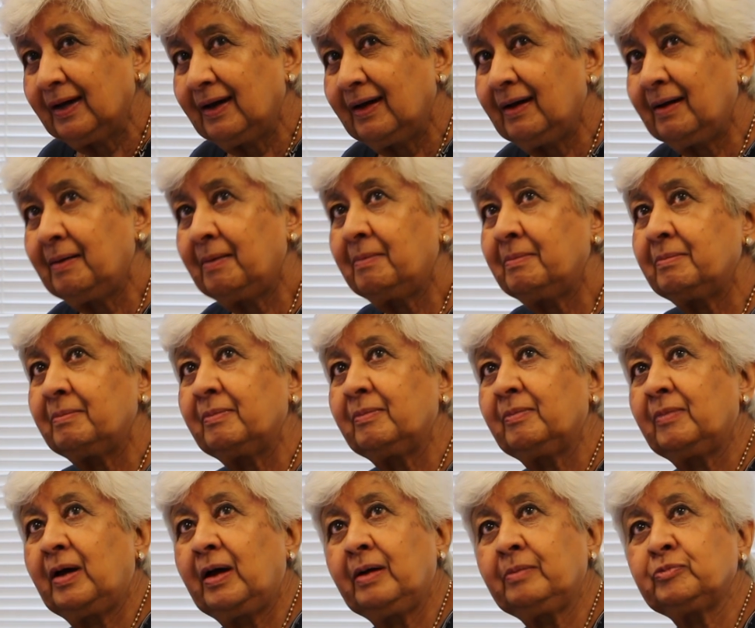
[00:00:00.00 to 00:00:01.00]

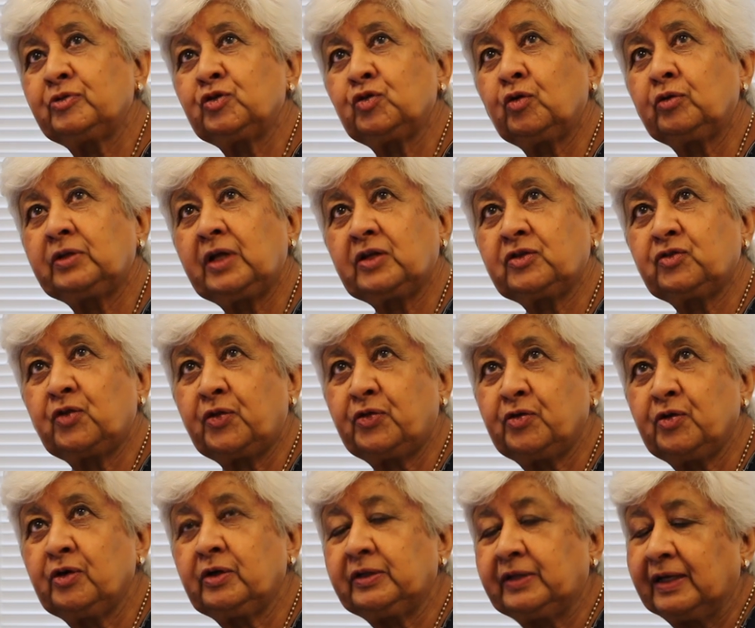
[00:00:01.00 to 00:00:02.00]
I'm sure that's the
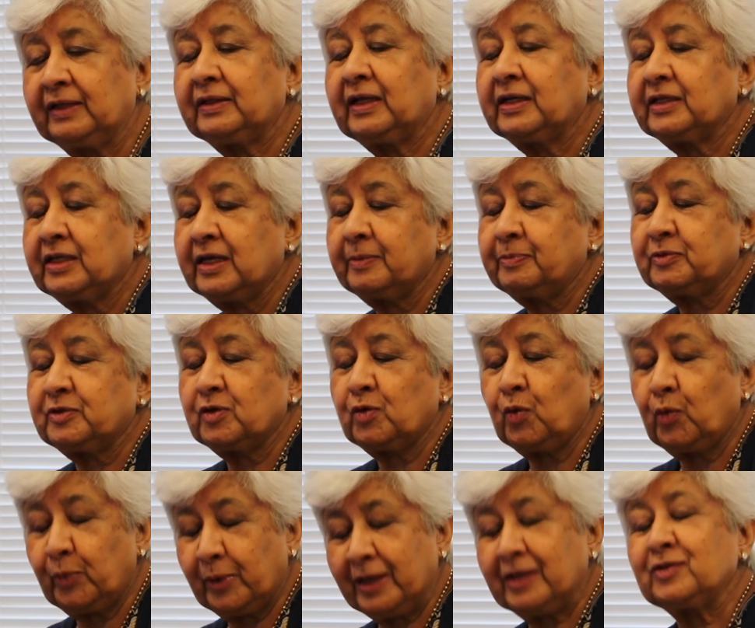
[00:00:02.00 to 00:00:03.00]
third thing that keeps you
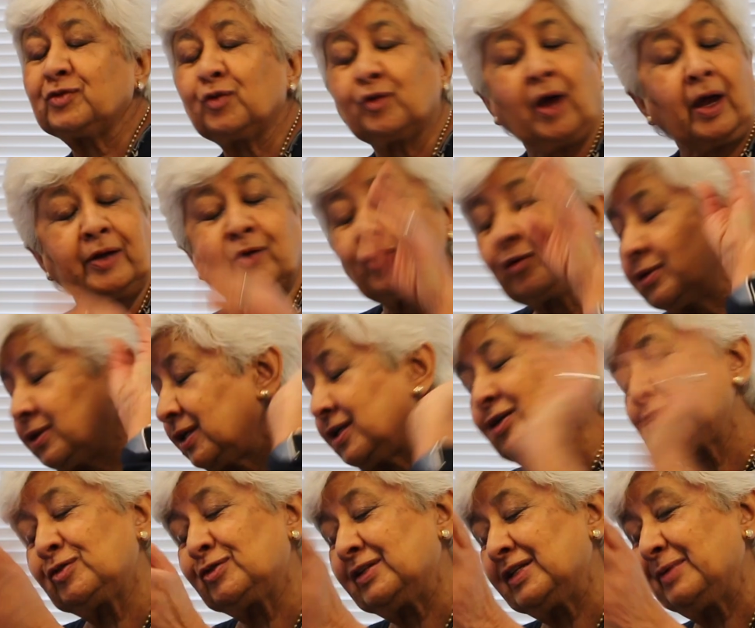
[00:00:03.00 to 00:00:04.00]
awake. So I don't think
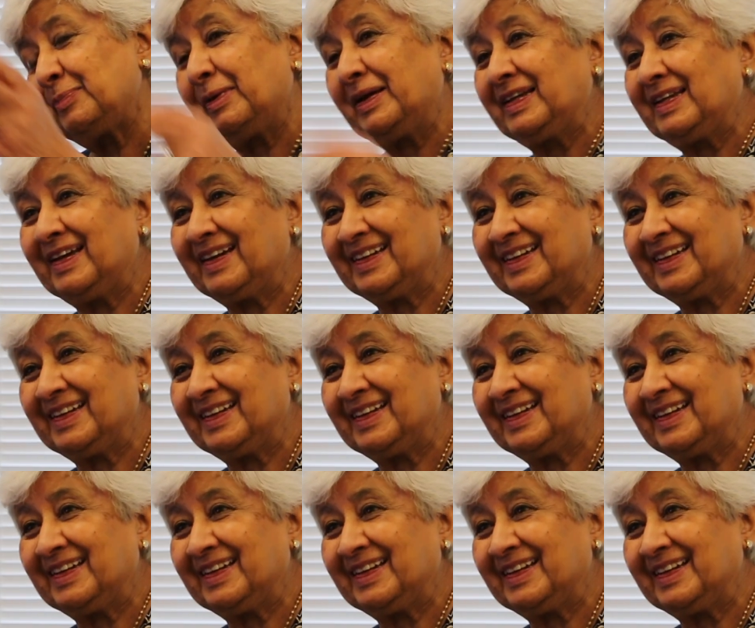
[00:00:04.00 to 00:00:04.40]
you sleep at